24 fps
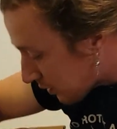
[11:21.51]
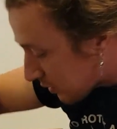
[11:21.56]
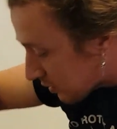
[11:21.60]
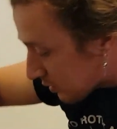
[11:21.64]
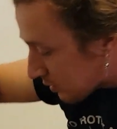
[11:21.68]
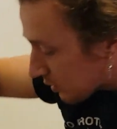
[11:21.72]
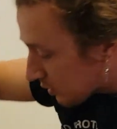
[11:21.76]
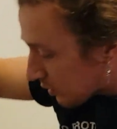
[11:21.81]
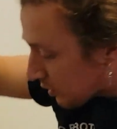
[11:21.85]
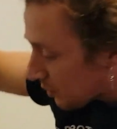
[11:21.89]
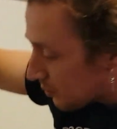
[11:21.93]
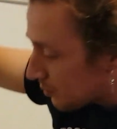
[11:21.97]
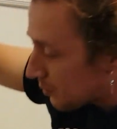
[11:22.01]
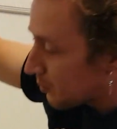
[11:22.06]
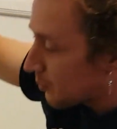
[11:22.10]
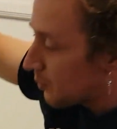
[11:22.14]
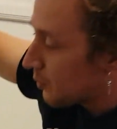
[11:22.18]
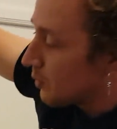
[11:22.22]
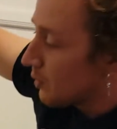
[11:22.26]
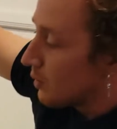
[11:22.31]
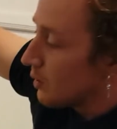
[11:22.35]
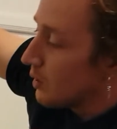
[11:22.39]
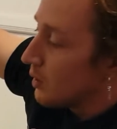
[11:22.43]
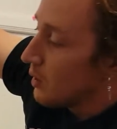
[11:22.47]
least, a couple
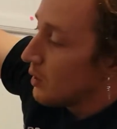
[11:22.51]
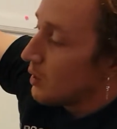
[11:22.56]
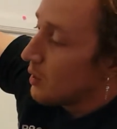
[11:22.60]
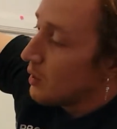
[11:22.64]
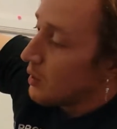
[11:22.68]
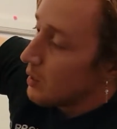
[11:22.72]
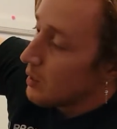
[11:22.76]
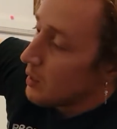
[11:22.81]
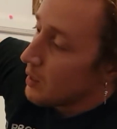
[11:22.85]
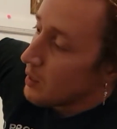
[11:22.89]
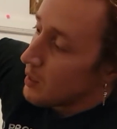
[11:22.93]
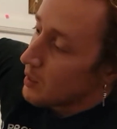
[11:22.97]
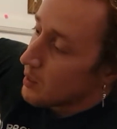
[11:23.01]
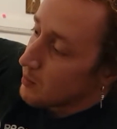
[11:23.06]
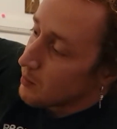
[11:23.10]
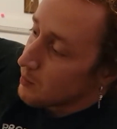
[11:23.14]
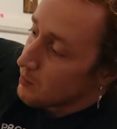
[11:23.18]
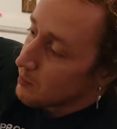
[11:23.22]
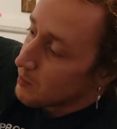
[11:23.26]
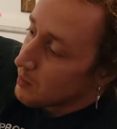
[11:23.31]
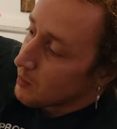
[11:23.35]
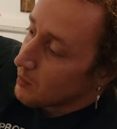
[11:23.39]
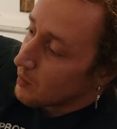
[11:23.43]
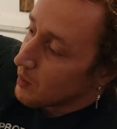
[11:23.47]
more. A
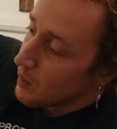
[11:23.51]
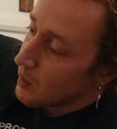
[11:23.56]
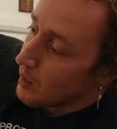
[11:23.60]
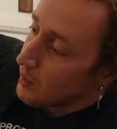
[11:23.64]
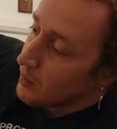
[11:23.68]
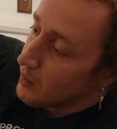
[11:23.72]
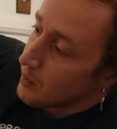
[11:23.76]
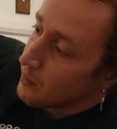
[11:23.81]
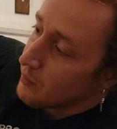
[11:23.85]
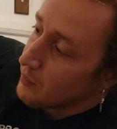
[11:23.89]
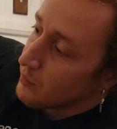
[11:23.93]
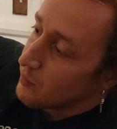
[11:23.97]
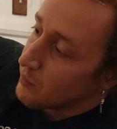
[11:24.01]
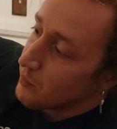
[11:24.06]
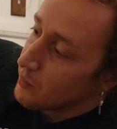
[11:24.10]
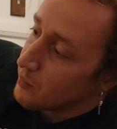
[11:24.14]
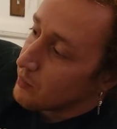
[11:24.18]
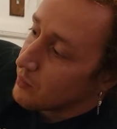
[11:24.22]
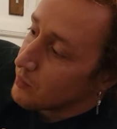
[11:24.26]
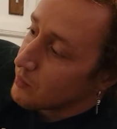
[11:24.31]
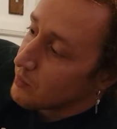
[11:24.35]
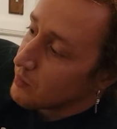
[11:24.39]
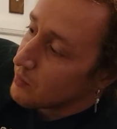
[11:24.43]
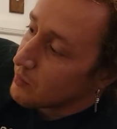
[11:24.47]
Miller High Life,
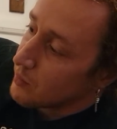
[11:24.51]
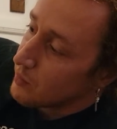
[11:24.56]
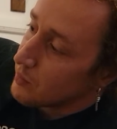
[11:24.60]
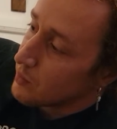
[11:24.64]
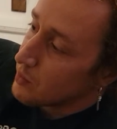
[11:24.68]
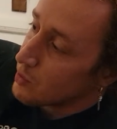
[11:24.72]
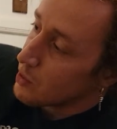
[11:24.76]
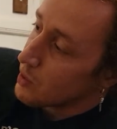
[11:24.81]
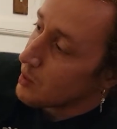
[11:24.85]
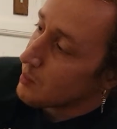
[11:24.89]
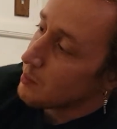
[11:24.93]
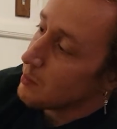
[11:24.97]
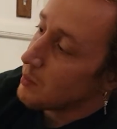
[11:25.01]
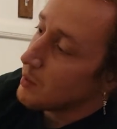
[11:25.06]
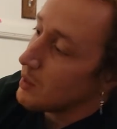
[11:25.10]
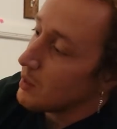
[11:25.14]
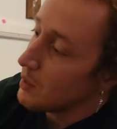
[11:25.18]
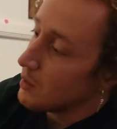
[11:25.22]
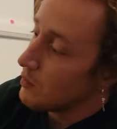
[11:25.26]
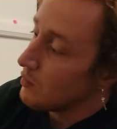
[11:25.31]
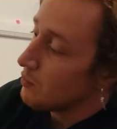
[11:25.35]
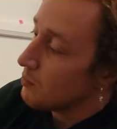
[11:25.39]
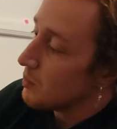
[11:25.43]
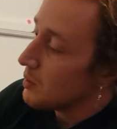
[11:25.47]
the
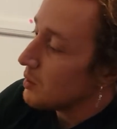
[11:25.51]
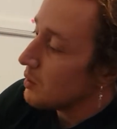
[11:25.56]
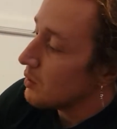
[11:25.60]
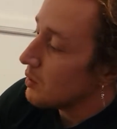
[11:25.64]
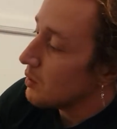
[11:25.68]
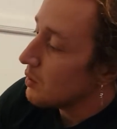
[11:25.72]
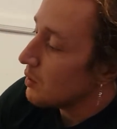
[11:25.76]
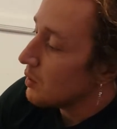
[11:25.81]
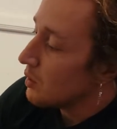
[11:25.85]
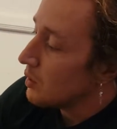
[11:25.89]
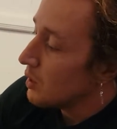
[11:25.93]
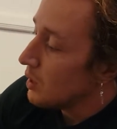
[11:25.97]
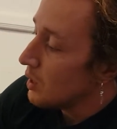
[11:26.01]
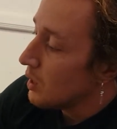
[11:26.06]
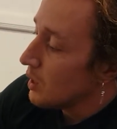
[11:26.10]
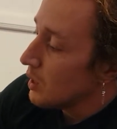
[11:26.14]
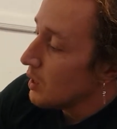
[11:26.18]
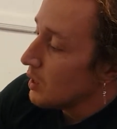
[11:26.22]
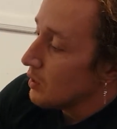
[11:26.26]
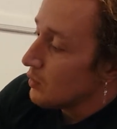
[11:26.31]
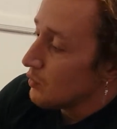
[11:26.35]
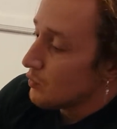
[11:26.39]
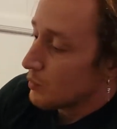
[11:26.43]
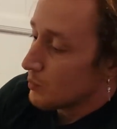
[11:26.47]
Champagne of Beer
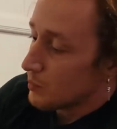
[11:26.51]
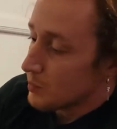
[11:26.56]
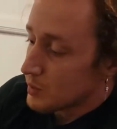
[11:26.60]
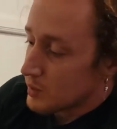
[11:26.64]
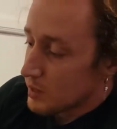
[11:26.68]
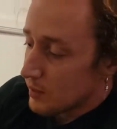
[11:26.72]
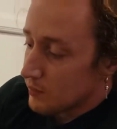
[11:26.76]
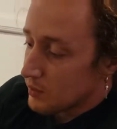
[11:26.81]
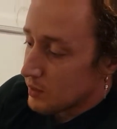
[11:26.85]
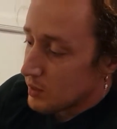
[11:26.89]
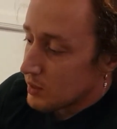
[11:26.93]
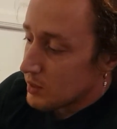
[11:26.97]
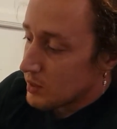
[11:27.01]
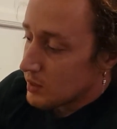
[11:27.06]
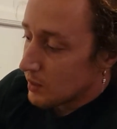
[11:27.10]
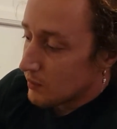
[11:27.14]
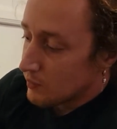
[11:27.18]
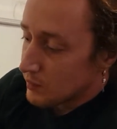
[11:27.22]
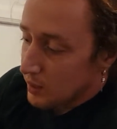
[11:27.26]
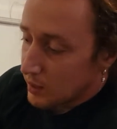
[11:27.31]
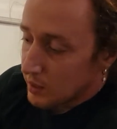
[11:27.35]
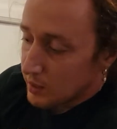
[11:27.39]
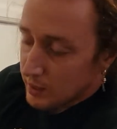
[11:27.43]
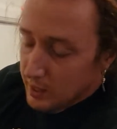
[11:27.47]
from the 70s.
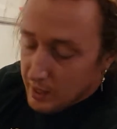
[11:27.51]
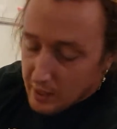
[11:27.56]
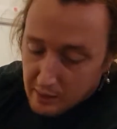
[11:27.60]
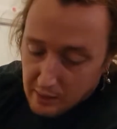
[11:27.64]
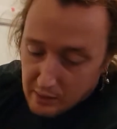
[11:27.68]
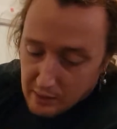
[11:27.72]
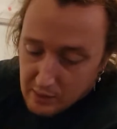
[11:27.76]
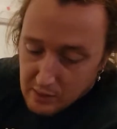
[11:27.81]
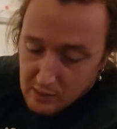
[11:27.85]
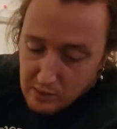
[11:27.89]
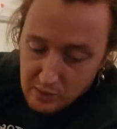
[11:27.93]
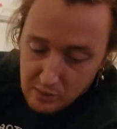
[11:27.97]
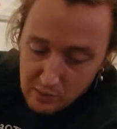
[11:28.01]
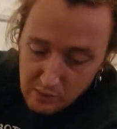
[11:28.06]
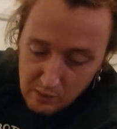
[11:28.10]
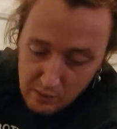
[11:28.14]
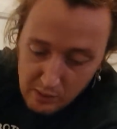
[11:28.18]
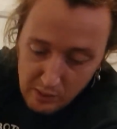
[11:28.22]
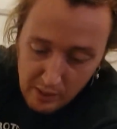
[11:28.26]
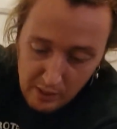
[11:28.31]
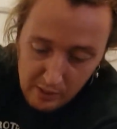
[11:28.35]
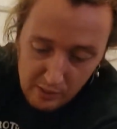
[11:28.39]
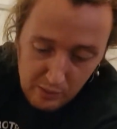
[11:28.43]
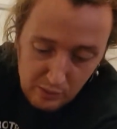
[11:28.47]
I've done a lot of these, so
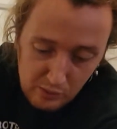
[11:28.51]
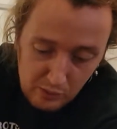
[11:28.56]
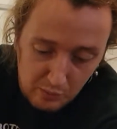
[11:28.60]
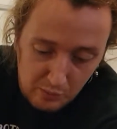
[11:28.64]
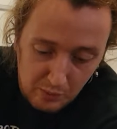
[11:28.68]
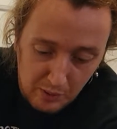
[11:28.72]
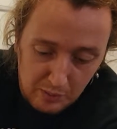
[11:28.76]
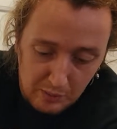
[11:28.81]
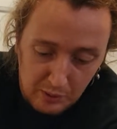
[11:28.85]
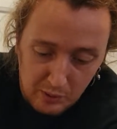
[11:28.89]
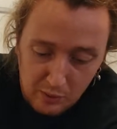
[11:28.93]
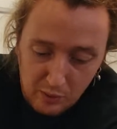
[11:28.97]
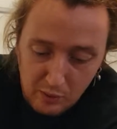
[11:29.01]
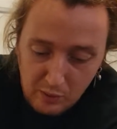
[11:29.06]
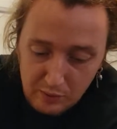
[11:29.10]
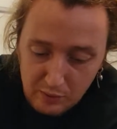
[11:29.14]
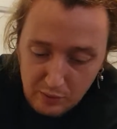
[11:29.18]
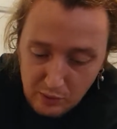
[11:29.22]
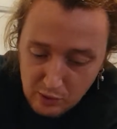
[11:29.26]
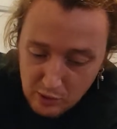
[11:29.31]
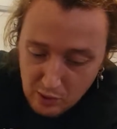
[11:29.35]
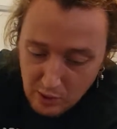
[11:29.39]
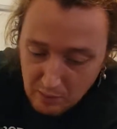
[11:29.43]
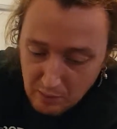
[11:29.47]
a lot of those will probably go off
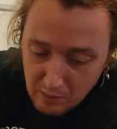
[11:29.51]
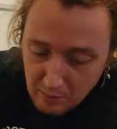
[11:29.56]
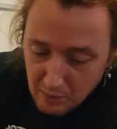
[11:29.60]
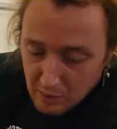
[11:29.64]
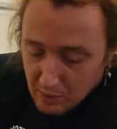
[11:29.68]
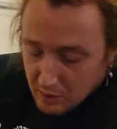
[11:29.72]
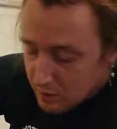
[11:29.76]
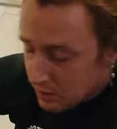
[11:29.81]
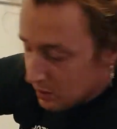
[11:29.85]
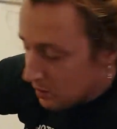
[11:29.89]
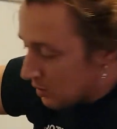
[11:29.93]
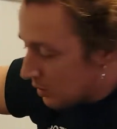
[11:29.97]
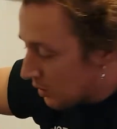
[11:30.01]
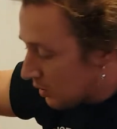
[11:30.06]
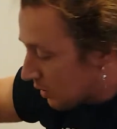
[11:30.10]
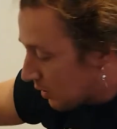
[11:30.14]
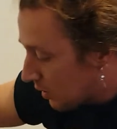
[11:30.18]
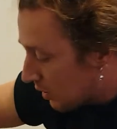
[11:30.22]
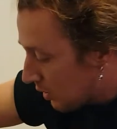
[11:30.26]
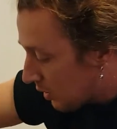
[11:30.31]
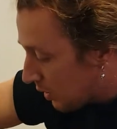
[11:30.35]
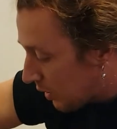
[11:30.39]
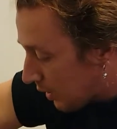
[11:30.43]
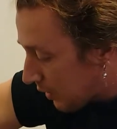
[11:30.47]
to Jamie.
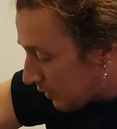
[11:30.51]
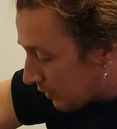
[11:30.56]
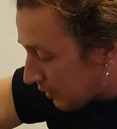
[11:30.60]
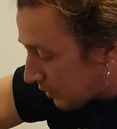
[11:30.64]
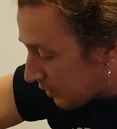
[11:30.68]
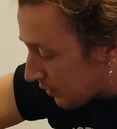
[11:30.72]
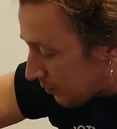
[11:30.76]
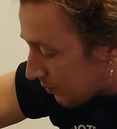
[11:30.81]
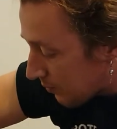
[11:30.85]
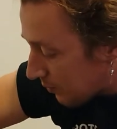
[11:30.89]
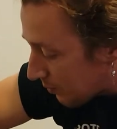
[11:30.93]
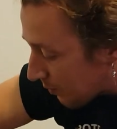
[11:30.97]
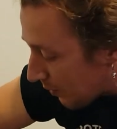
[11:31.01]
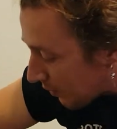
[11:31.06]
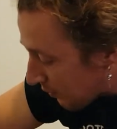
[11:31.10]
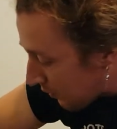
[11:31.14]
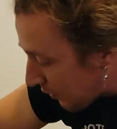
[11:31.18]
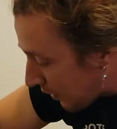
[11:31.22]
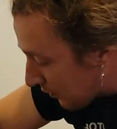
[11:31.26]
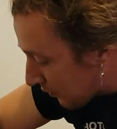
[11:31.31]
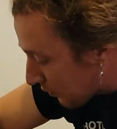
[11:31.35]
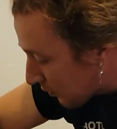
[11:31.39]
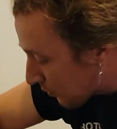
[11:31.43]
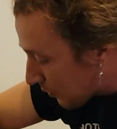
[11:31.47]
And then my
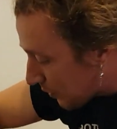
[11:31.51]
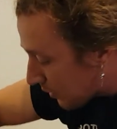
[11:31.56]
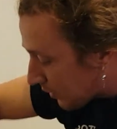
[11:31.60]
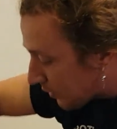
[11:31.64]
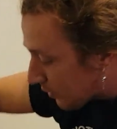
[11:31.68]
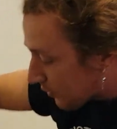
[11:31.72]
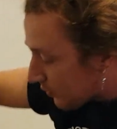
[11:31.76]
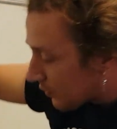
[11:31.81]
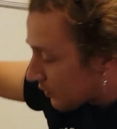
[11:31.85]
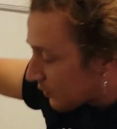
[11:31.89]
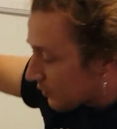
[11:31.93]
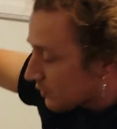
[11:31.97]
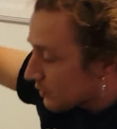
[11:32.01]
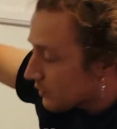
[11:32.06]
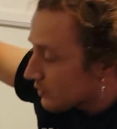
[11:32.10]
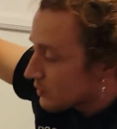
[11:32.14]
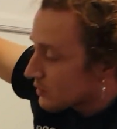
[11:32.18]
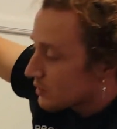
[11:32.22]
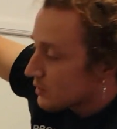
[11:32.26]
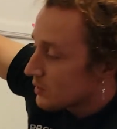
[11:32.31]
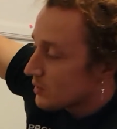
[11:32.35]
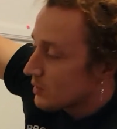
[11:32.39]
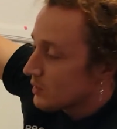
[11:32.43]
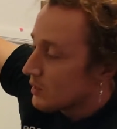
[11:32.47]
favorite one of all
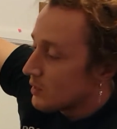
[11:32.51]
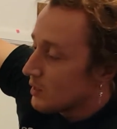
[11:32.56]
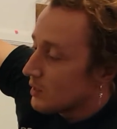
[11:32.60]
these,